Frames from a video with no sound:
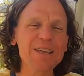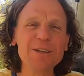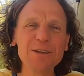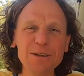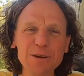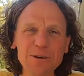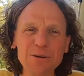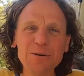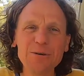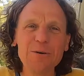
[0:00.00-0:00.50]

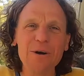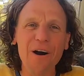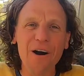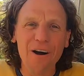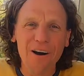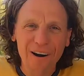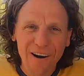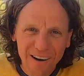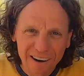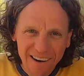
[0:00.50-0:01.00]
you
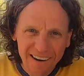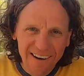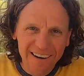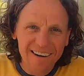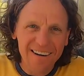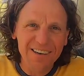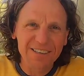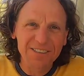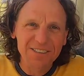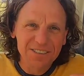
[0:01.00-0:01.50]

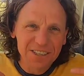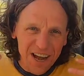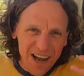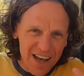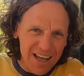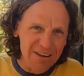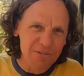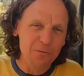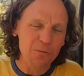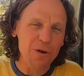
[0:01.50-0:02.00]
are
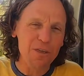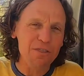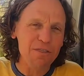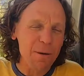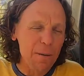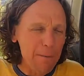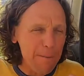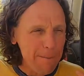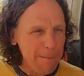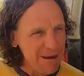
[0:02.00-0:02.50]
done with
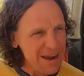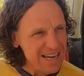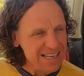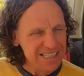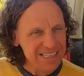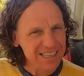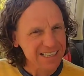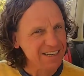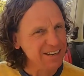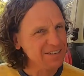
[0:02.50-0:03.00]
the
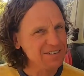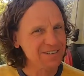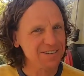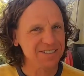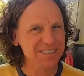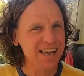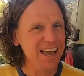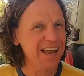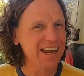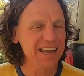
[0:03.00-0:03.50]
basic
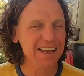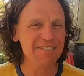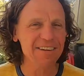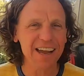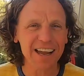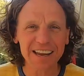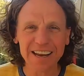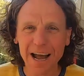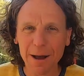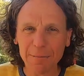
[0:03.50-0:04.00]
understanding of
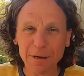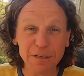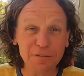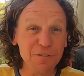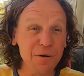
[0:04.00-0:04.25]
economics.